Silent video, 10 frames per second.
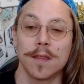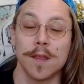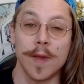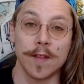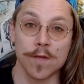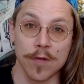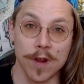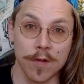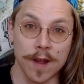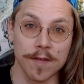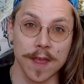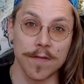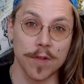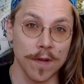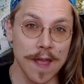The main story quest
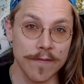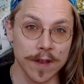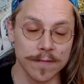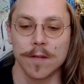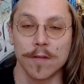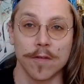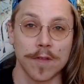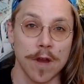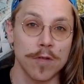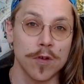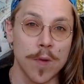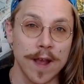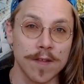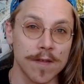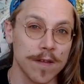gives you 11. Zone
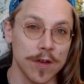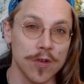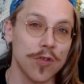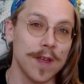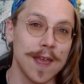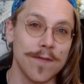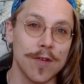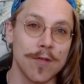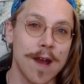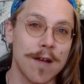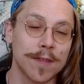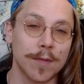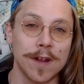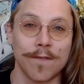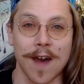quests usually give you around
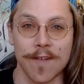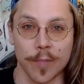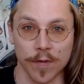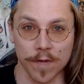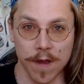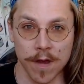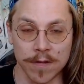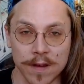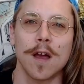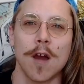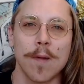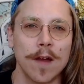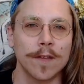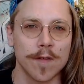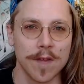3 to 5 per zone,
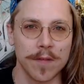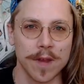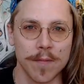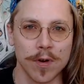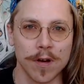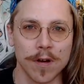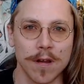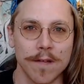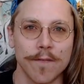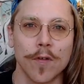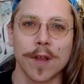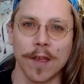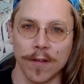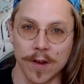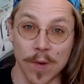around the same number for
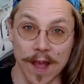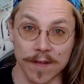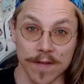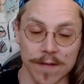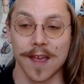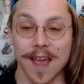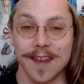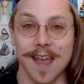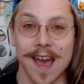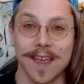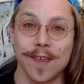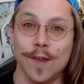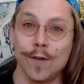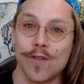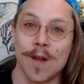guild quests. And yeah,
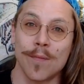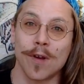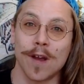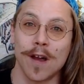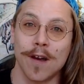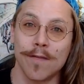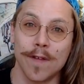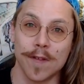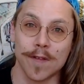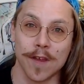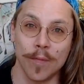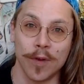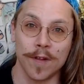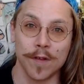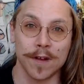huge number of skill
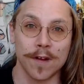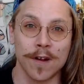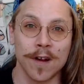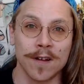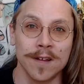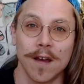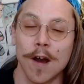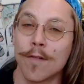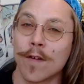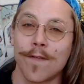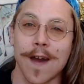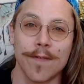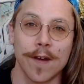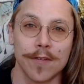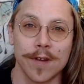points you can earn, over
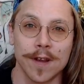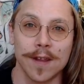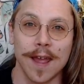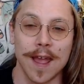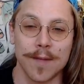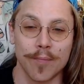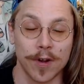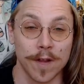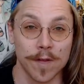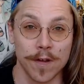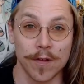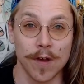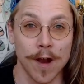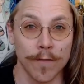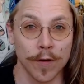500, and pretty soon
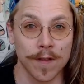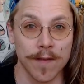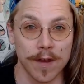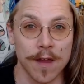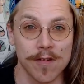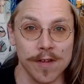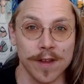over 700 you can